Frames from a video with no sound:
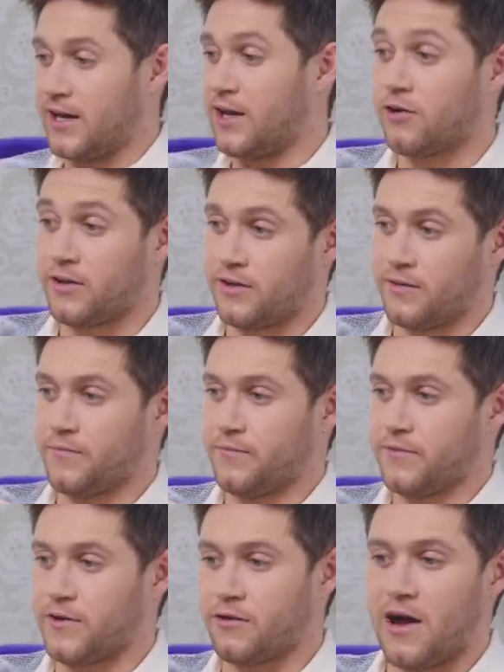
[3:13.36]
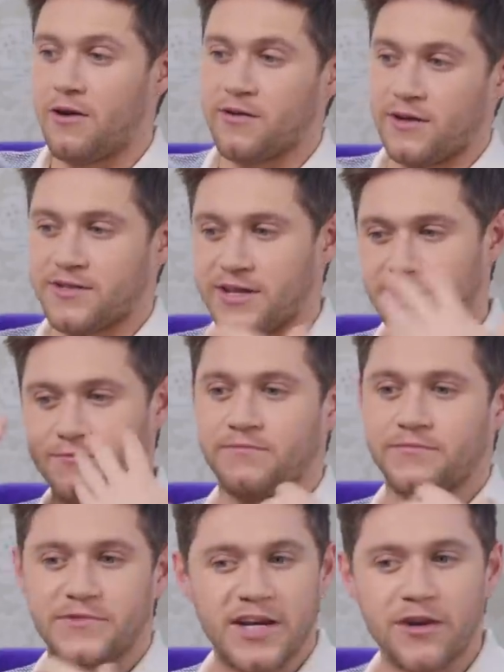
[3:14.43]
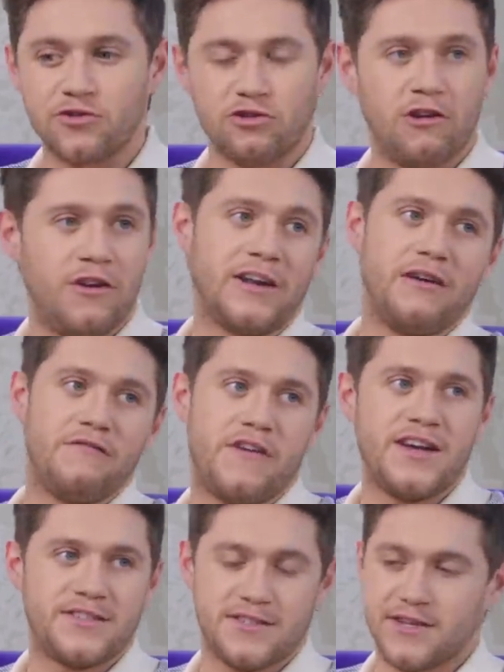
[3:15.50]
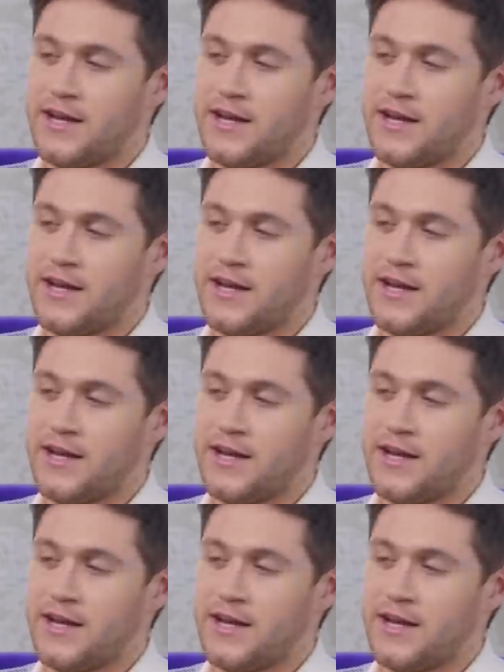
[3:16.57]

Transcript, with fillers: and I look in the, the crowd and I see tears rolling down faces.